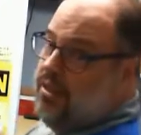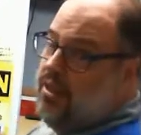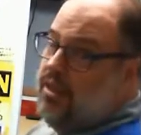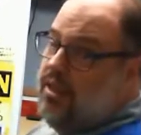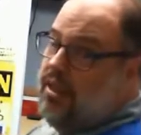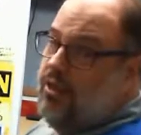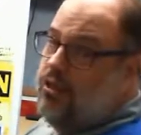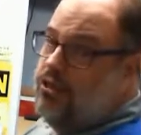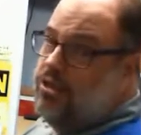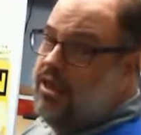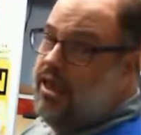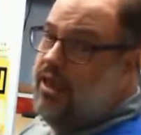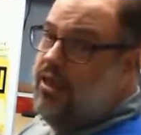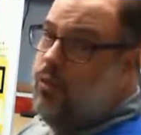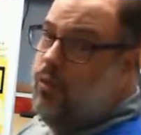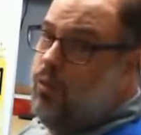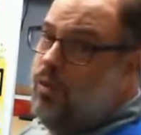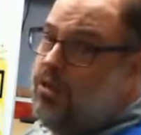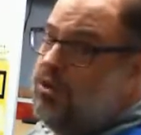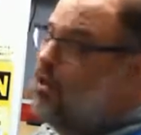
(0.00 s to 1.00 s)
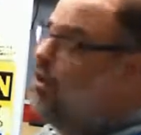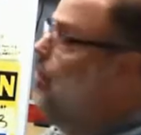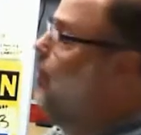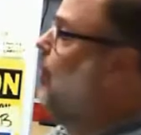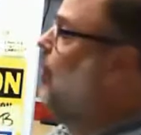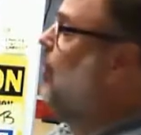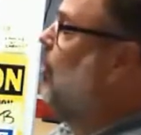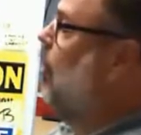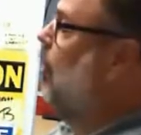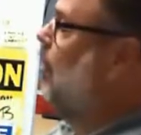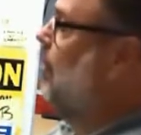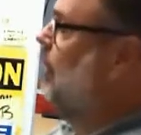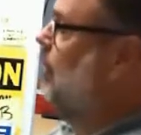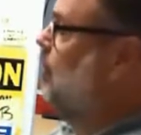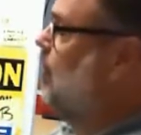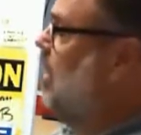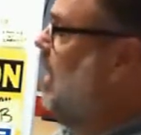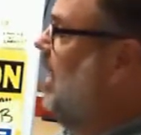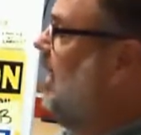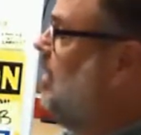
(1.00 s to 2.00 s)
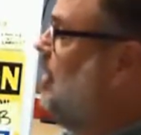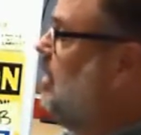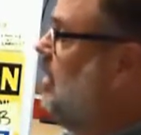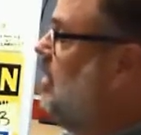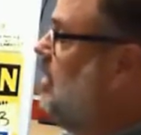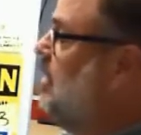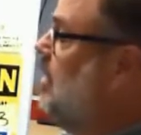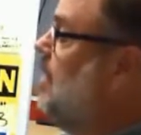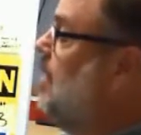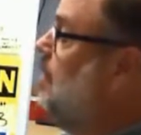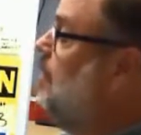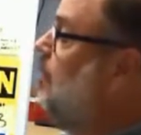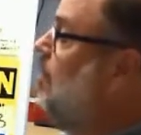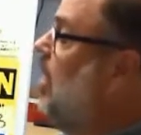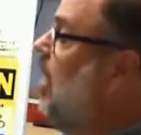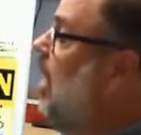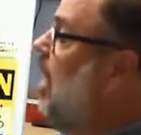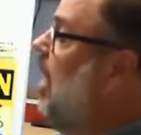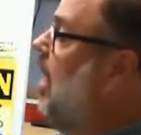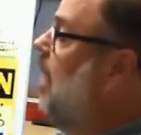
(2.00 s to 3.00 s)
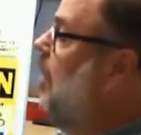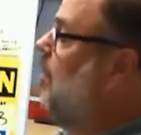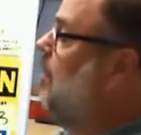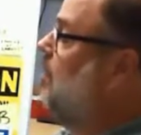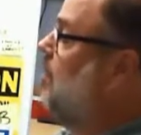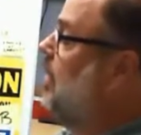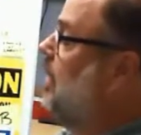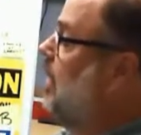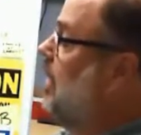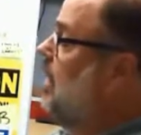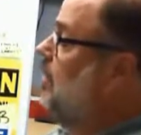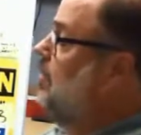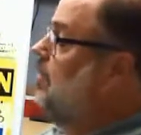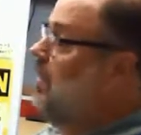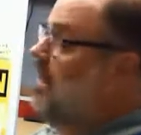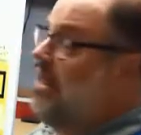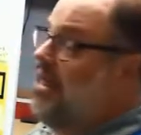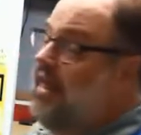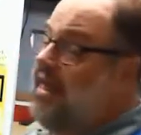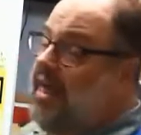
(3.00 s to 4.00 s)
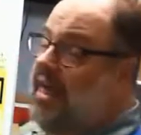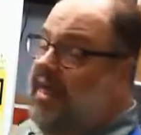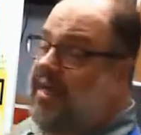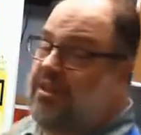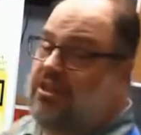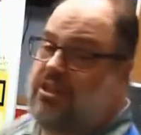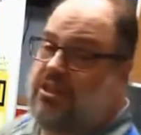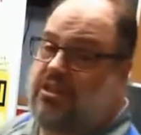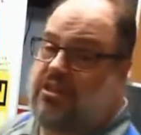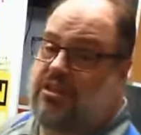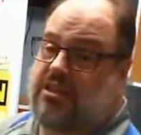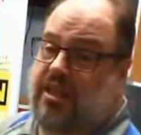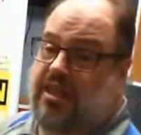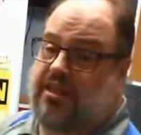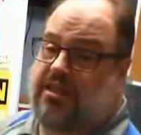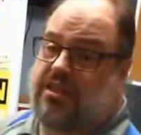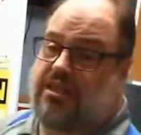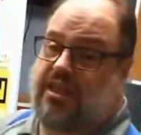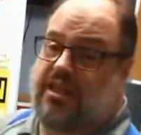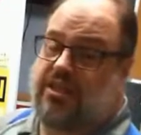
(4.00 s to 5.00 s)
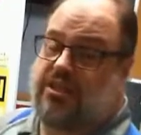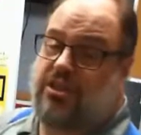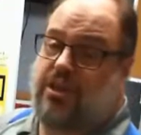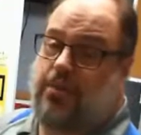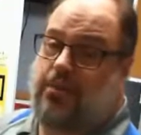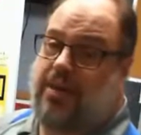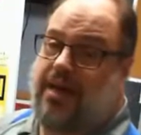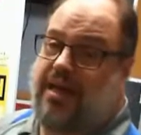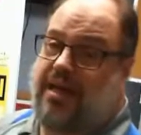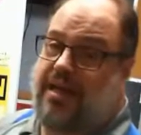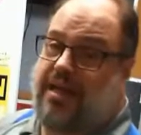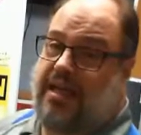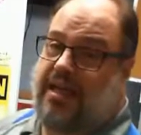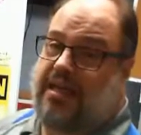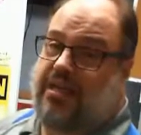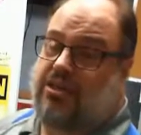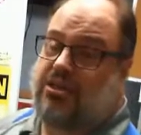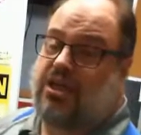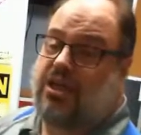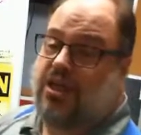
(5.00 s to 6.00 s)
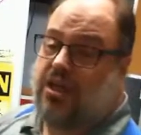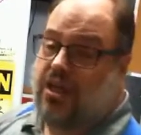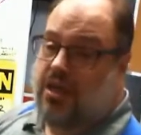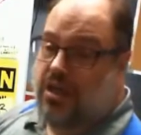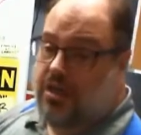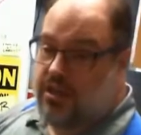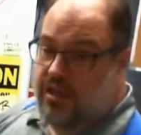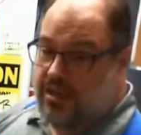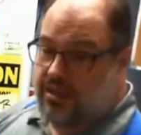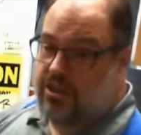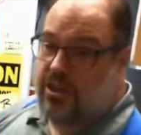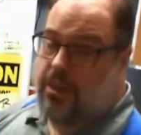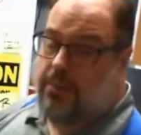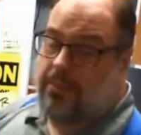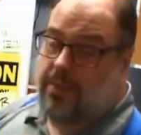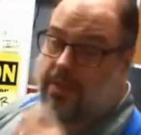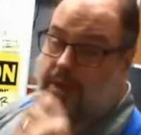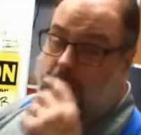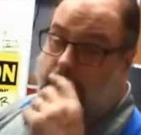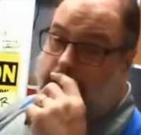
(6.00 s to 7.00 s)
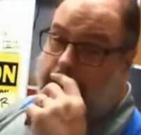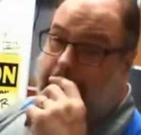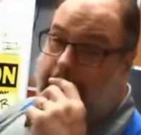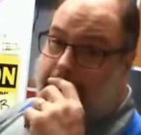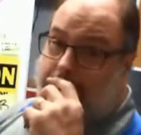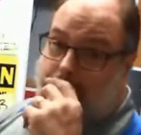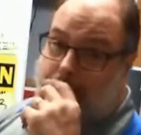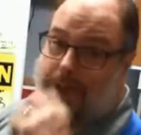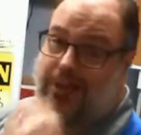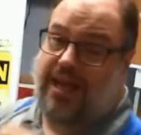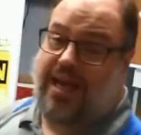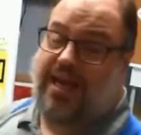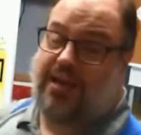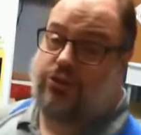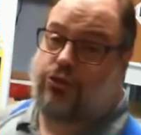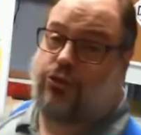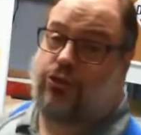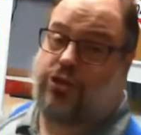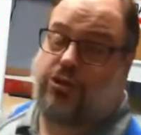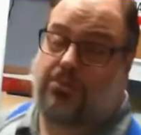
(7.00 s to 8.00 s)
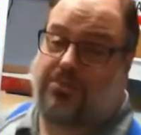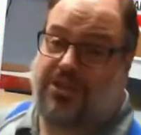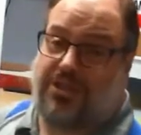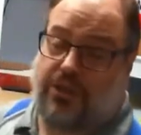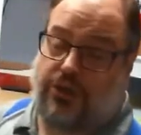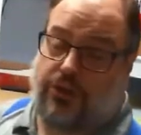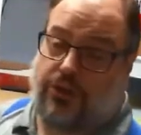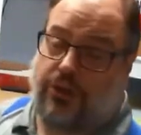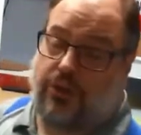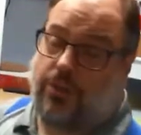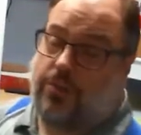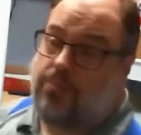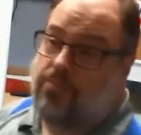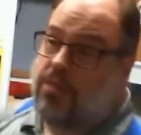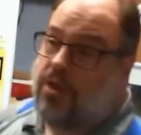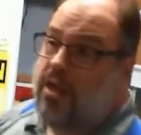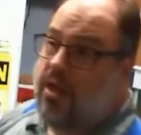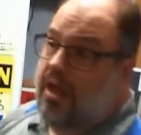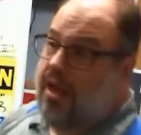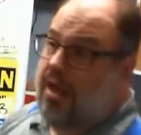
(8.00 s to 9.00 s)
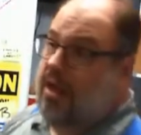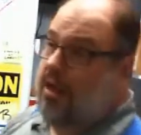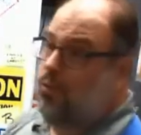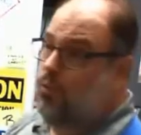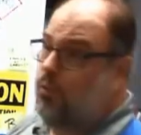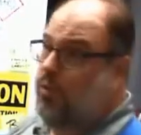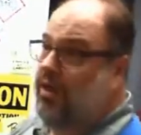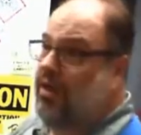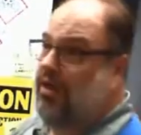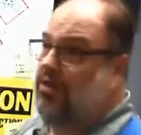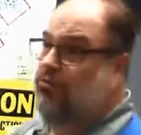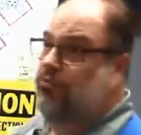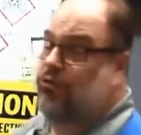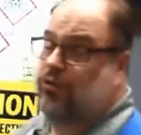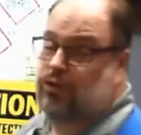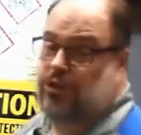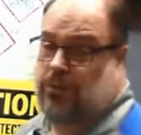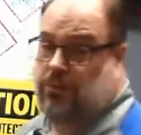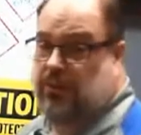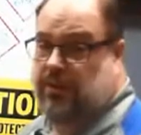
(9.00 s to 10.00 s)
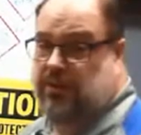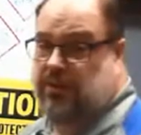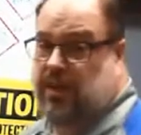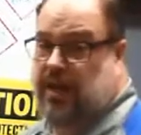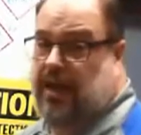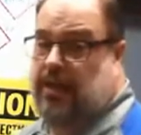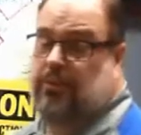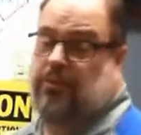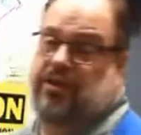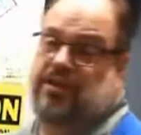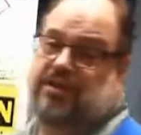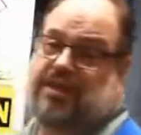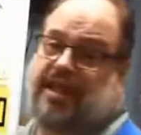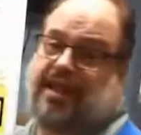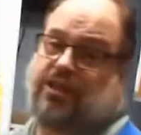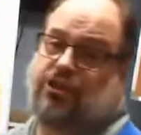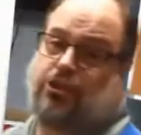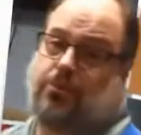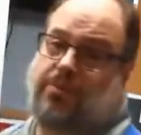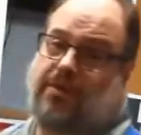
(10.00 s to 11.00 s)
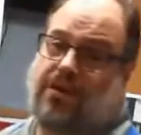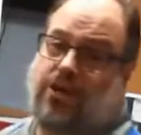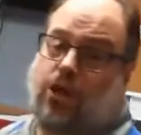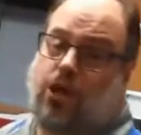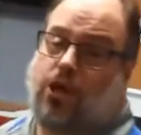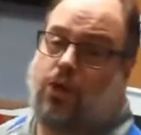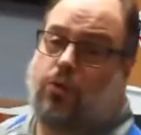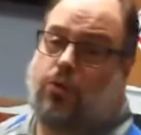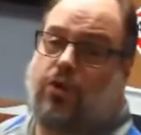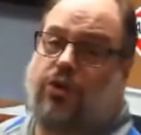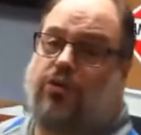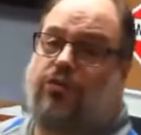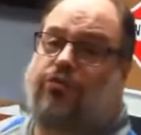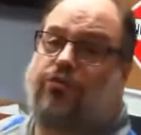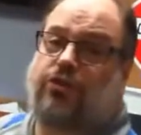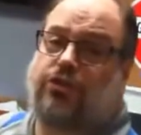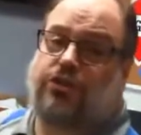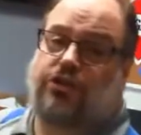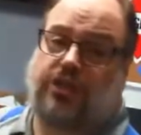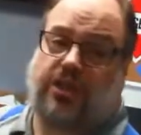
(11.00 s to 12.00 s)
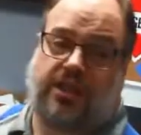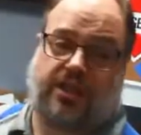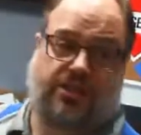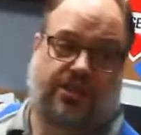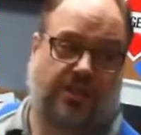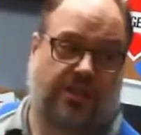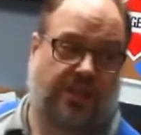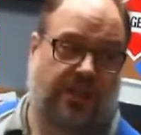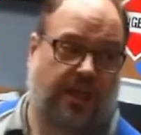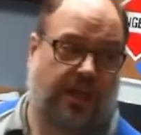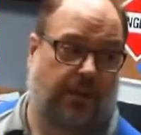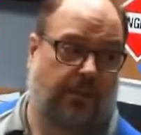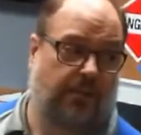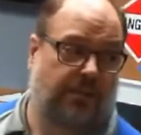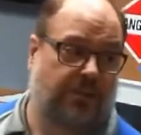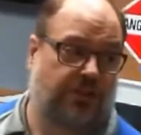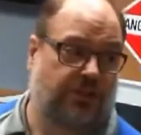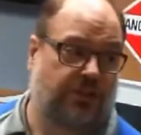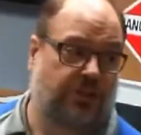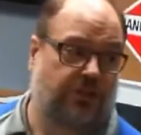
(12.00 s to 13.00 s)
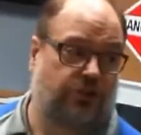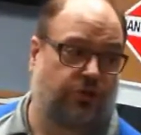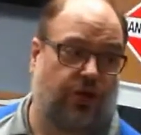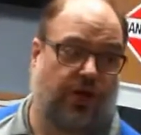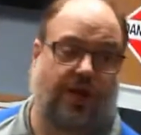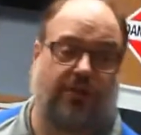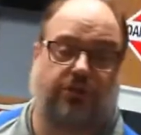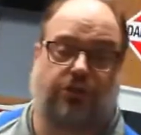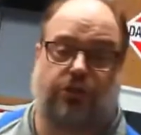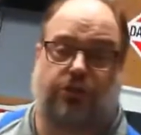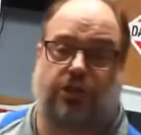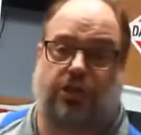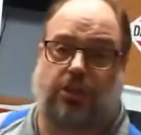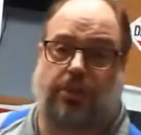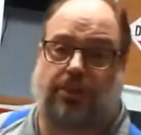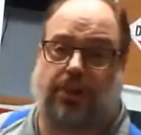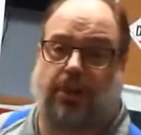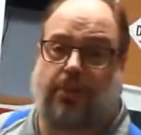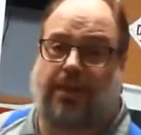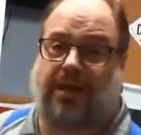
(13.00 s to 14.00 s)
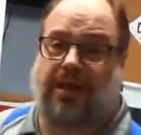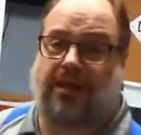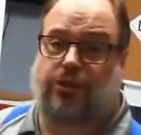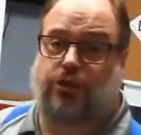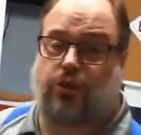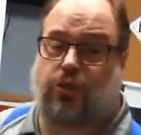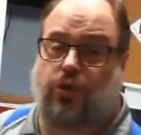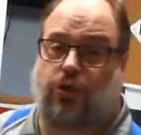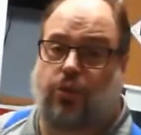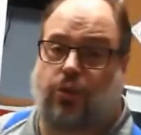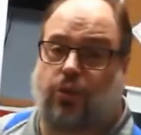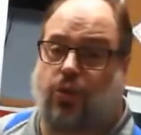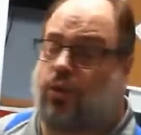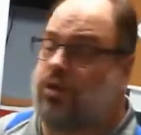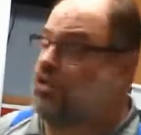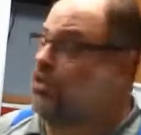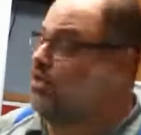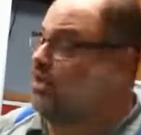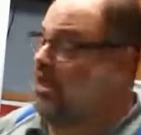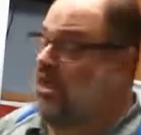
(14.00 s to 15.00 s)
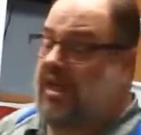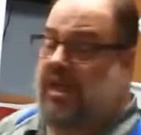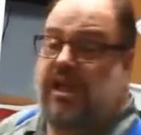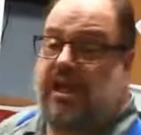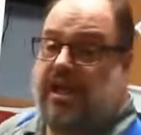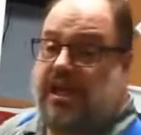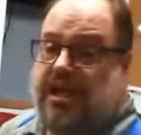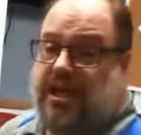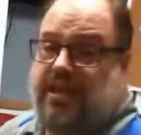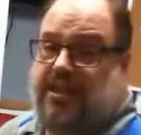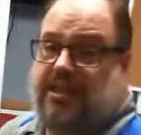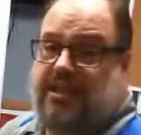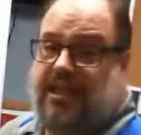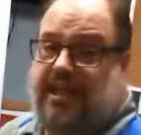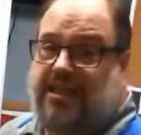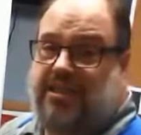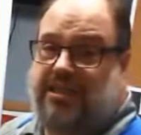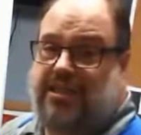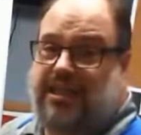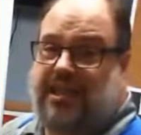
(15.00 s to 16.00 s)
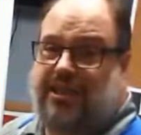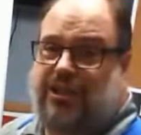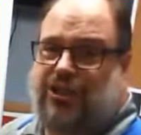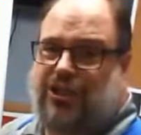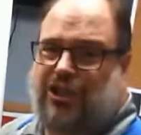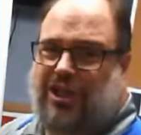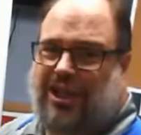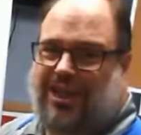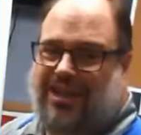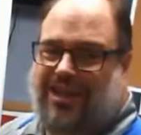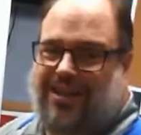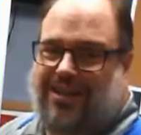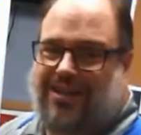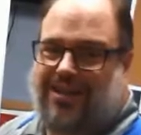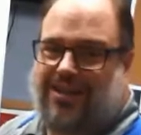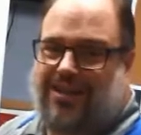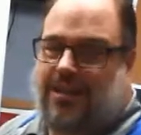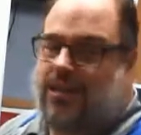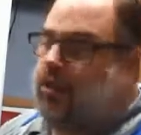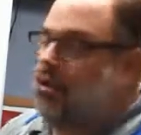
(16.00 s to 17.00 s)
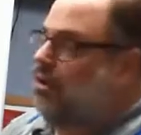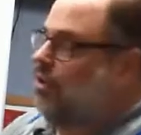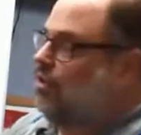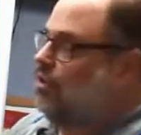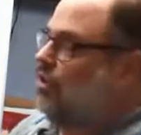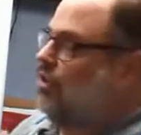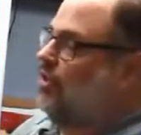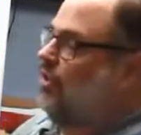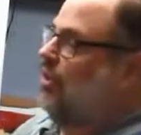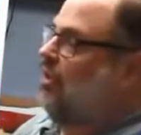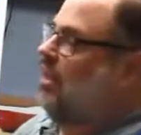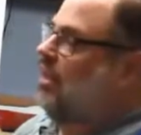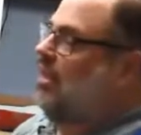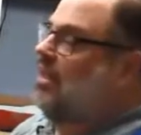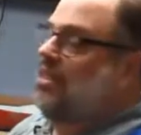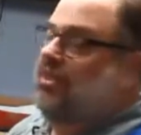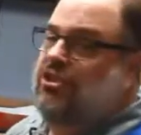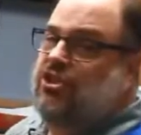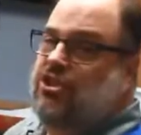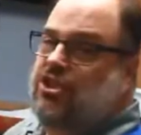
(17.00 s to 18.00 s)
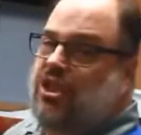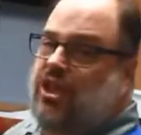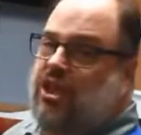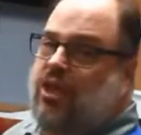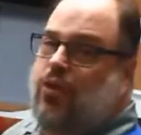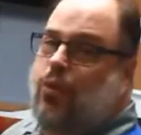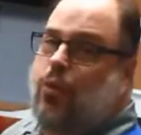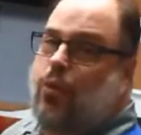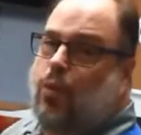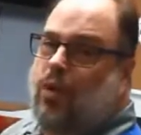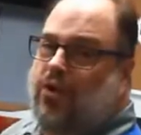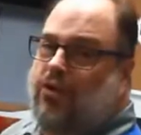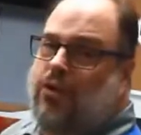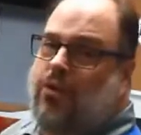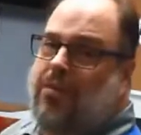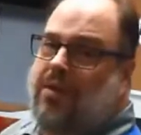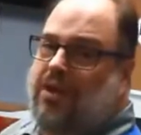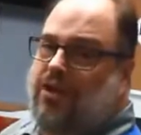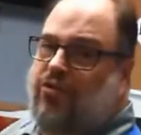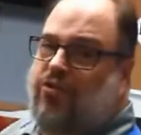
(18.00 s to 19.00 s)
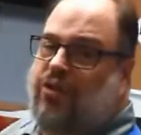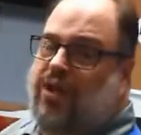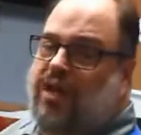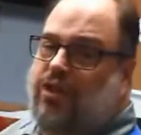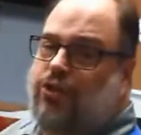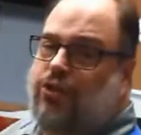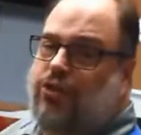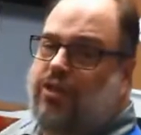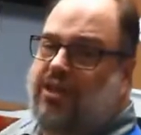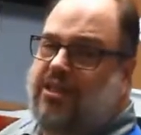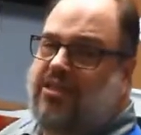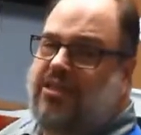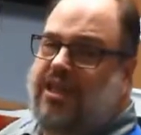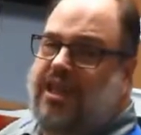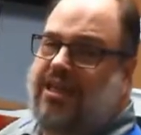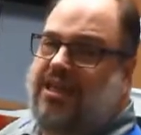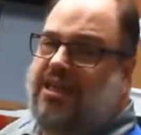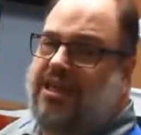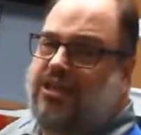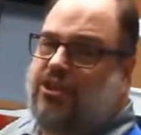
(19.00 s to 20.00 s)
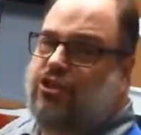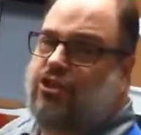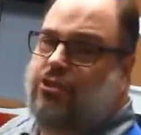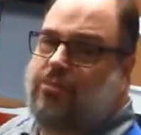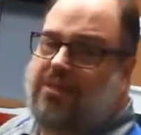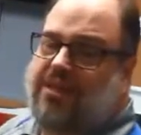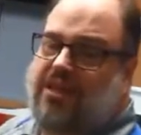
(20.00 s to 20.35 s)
It'll tell you what to do in all those cases. In many cases, let's say somebody does come into contact with a hazardous material, and for some reason, an ambulance has to be called. One of the first things that the ambulance drivers and the paramedics are going to want to see is the SDS sheet, so that they can see what the manufacturer has said needs to be